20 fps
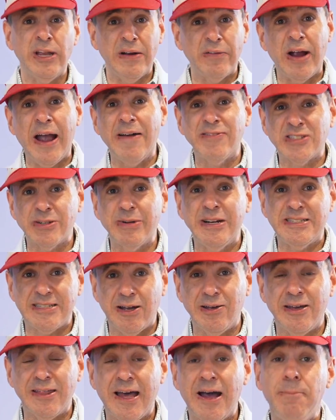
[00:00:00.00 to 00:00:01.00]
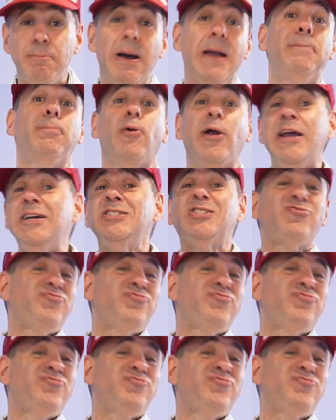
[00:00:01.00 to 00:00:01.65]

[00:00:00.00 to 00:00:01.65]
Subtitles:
You ever have somebody tell you that? My brain's